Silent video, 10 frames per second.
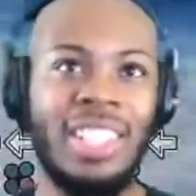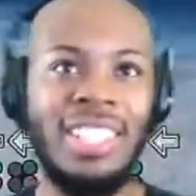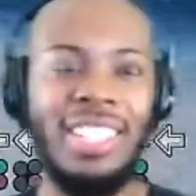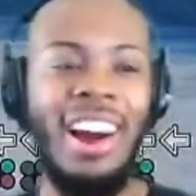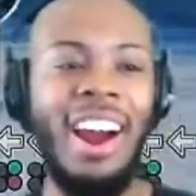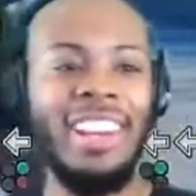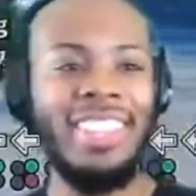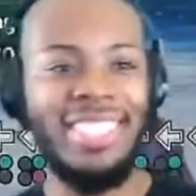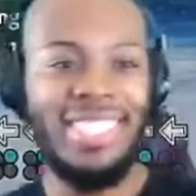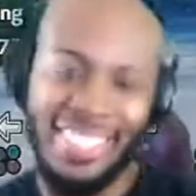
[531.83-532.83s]
All right.
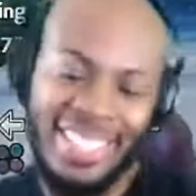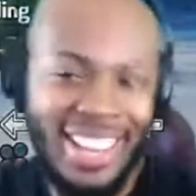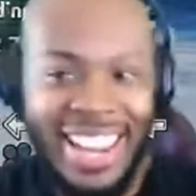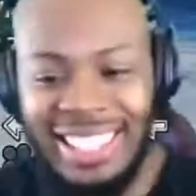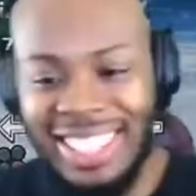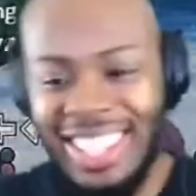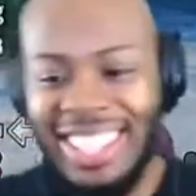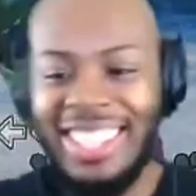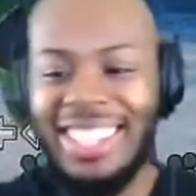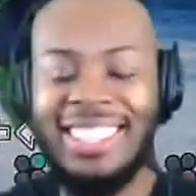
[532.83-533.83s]
And that's it.
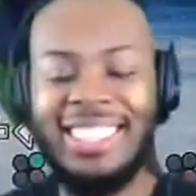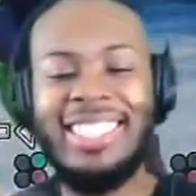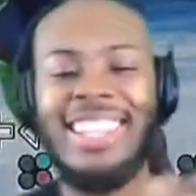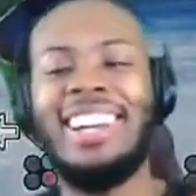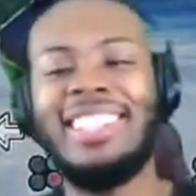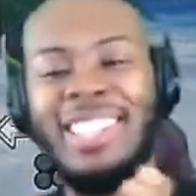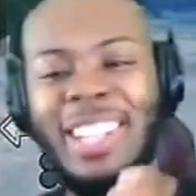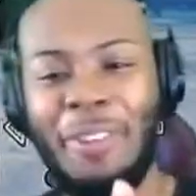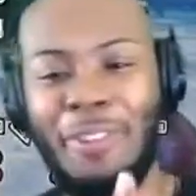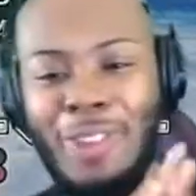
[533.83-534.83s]
Guys, thank you
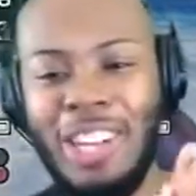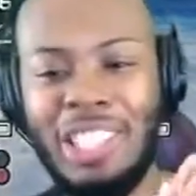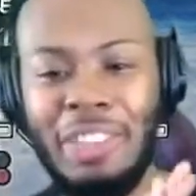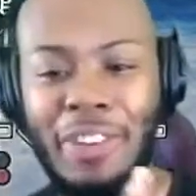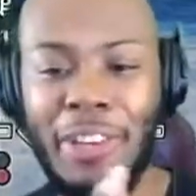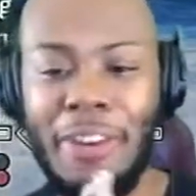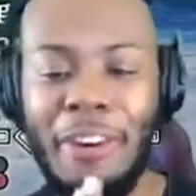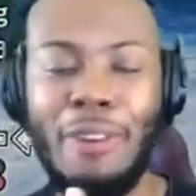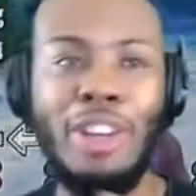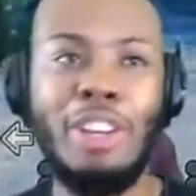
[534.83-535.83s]
for watching the video. I
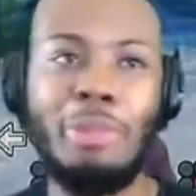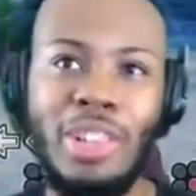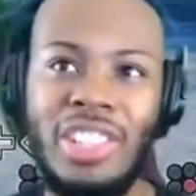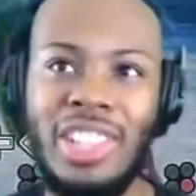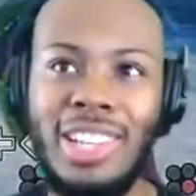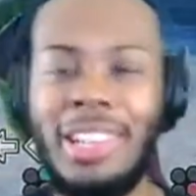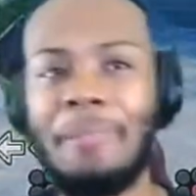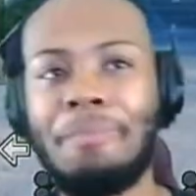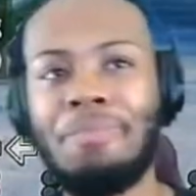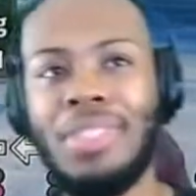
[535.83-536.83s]
really appreciate,
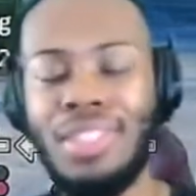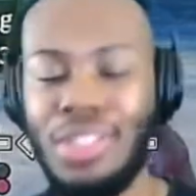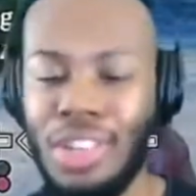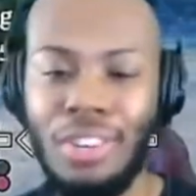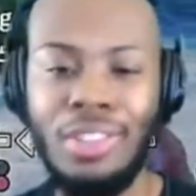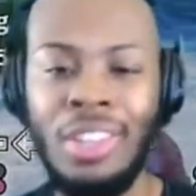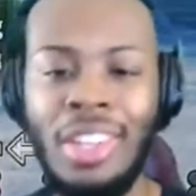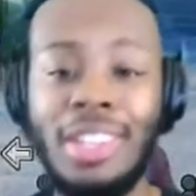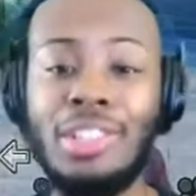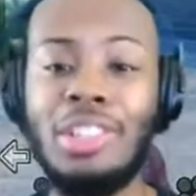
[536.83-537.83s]
you know,
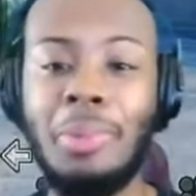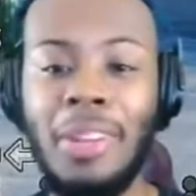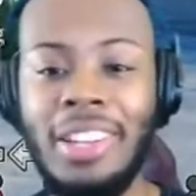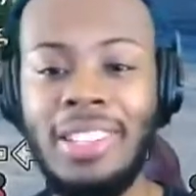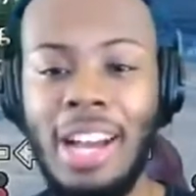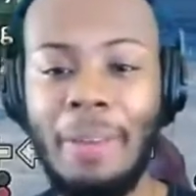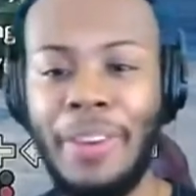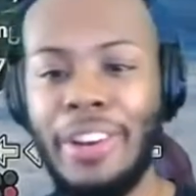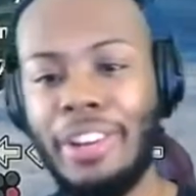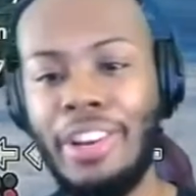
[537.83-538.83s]
you spending time
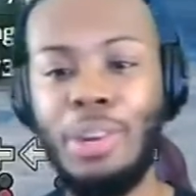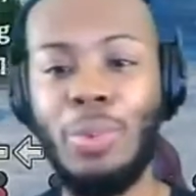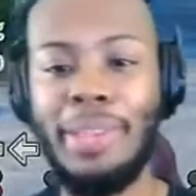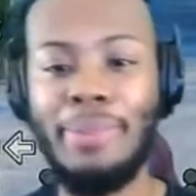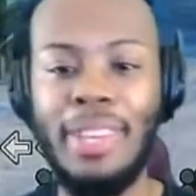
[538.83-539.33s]
here learning with me.